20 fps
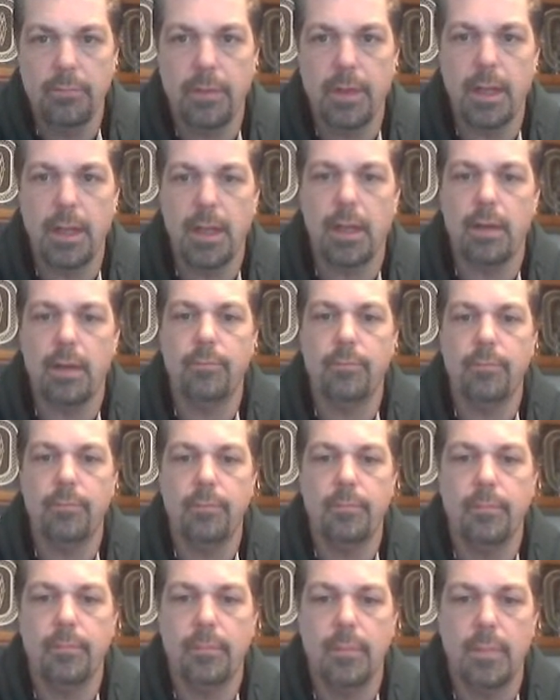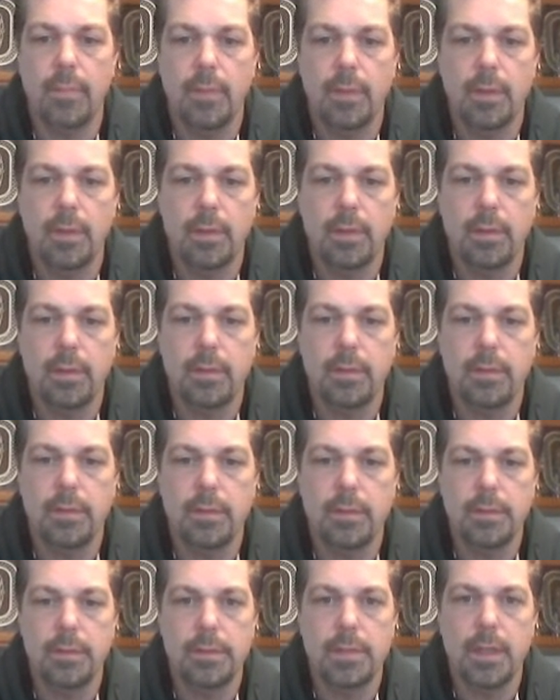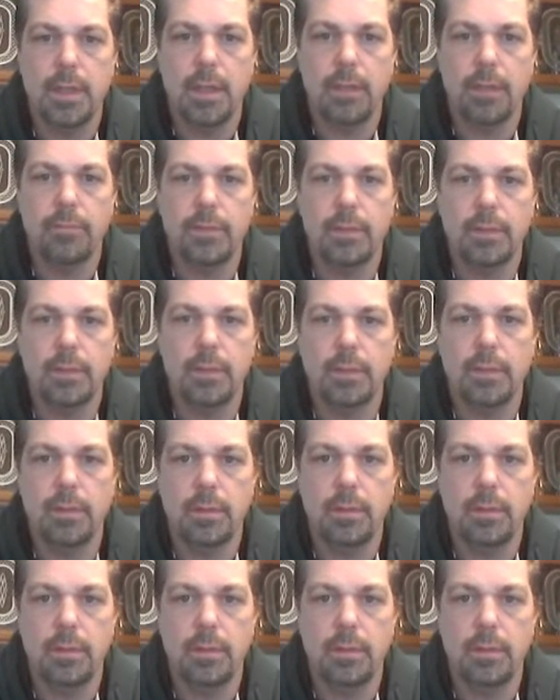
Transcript: for now. Save it.